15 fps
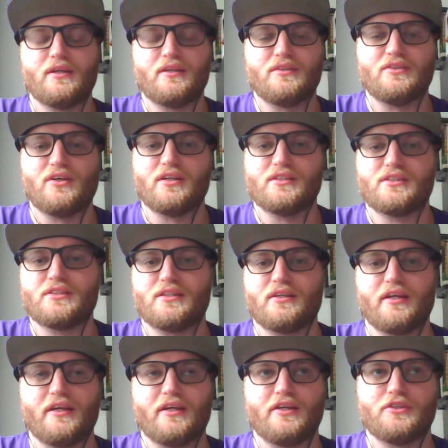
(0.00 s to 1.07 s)
does
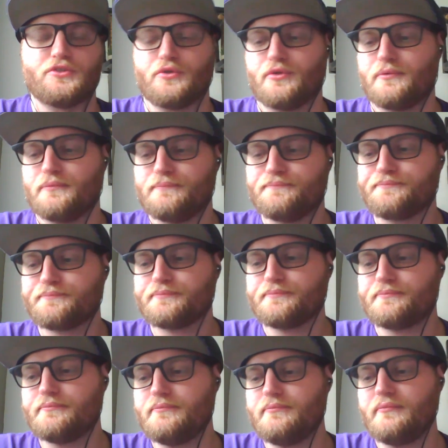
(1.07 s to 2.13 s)
get injured.
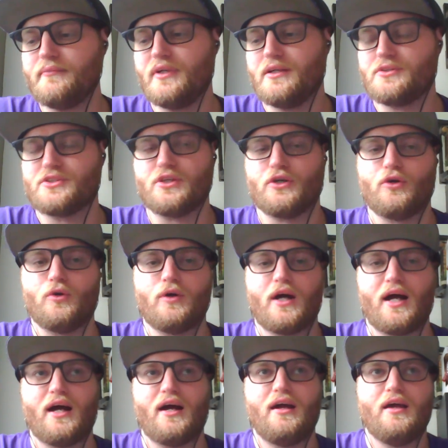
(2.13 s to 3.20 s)
So